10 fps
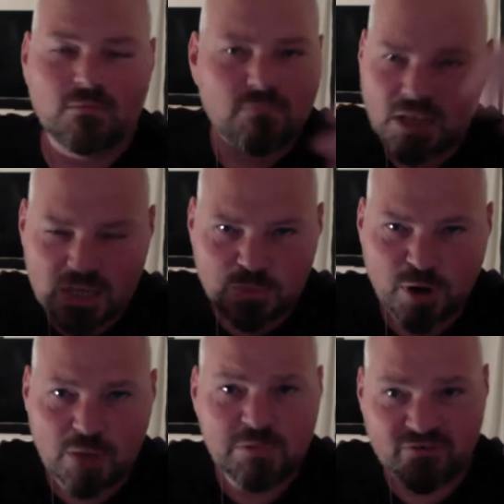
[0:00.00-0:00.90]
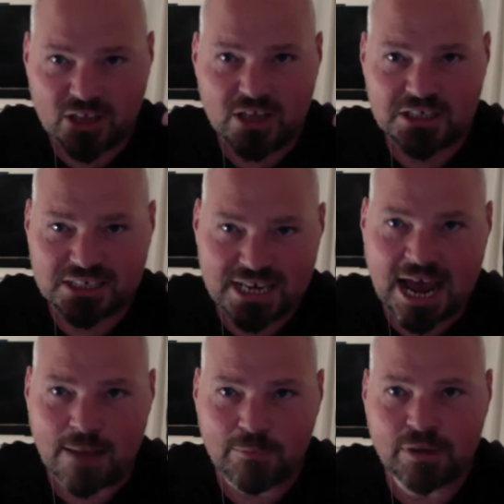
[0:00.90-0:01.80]
here's Brighton Pavilion,
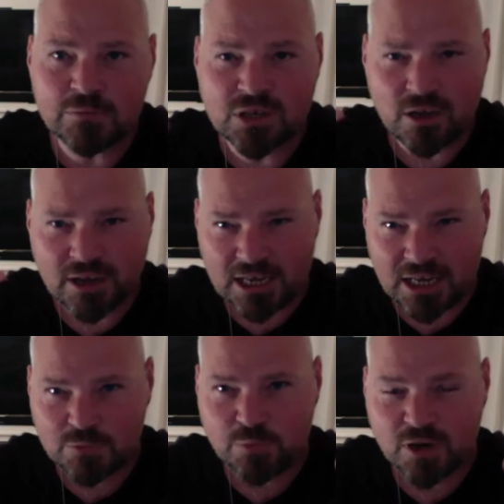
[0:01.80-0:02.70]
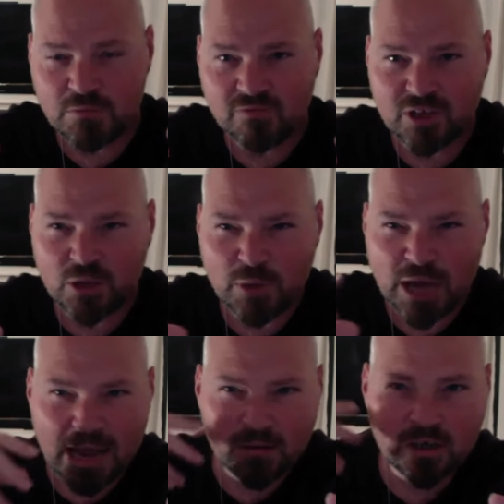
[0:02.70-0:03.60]
snap. It was like, okay, here's Brighton Pavilion, but
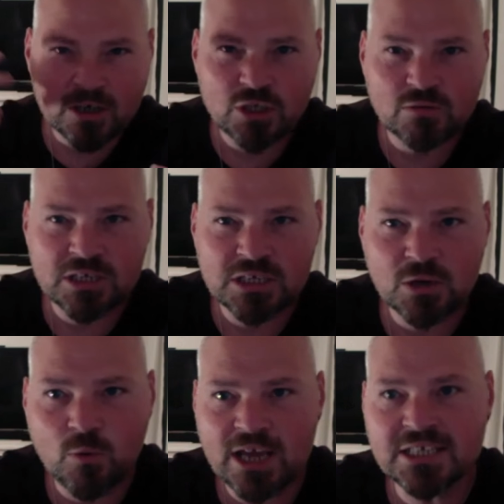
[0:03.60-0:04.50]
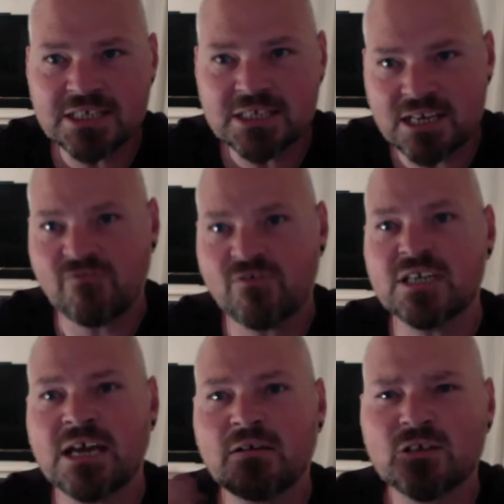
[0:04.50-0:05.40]
how can I shoot this in a way that's different?
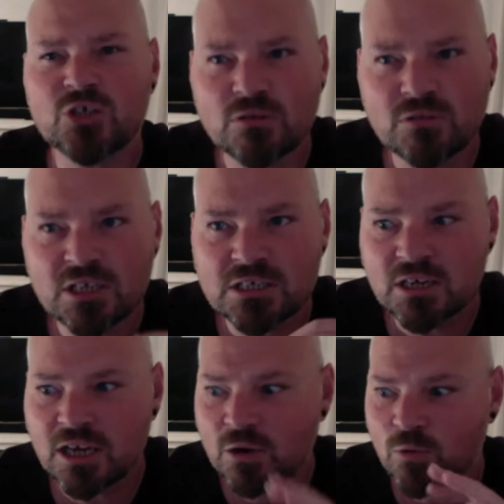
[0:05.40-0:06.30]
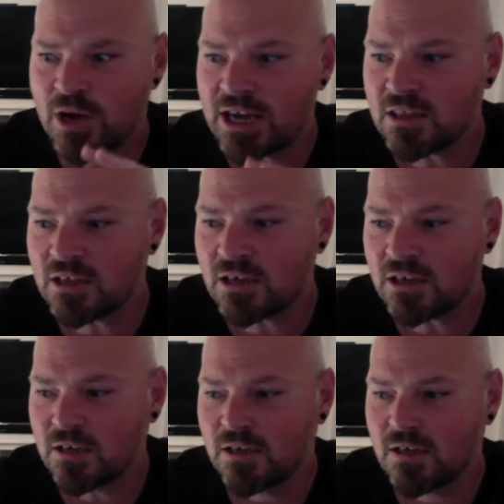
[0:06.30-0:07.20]
How can I shoot this in a way that
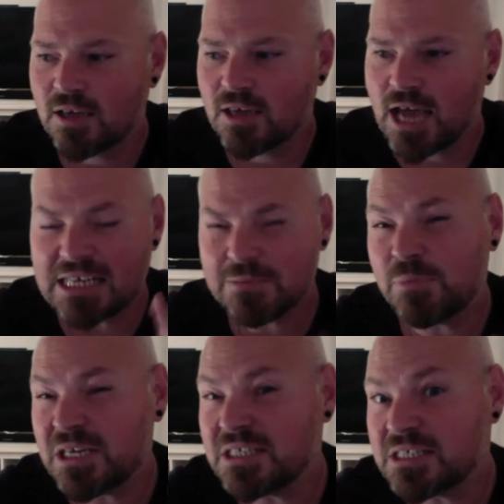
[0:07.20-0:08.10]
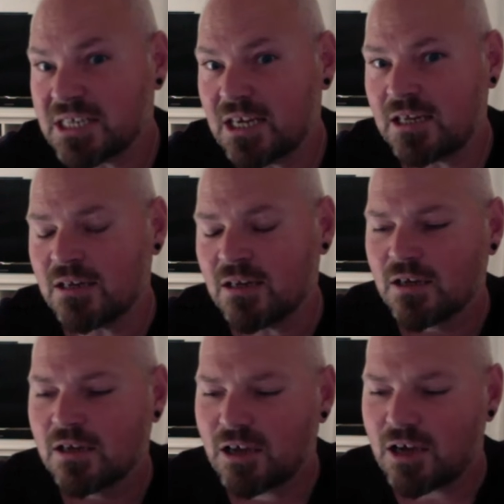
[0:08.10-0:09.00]
yeah hasn't been seen.
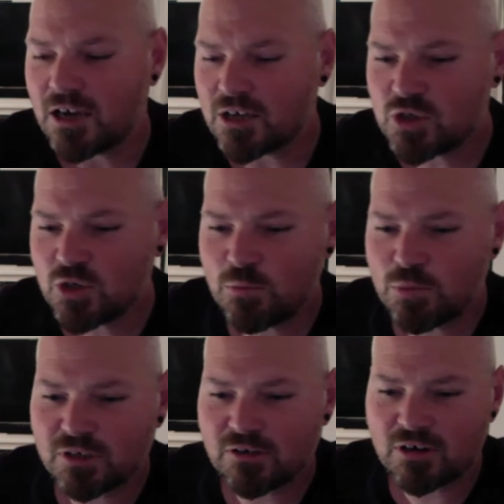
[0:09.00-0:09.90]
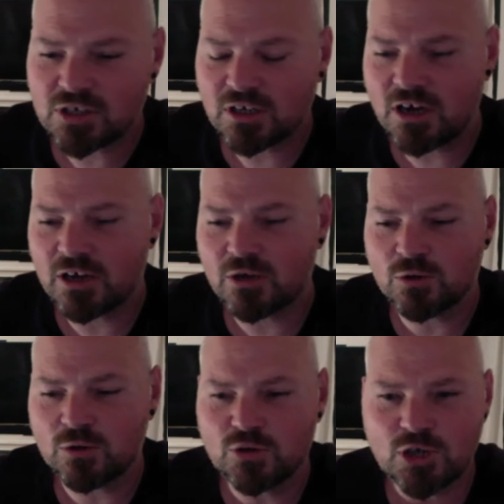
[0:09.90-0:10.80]
And I stumbled across a guy
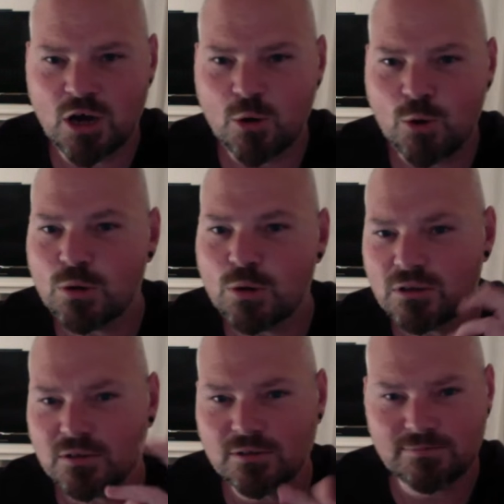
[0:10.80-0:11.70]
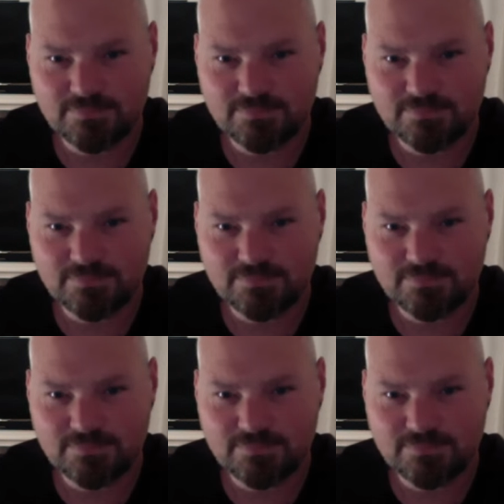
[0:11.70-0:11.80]
called Joel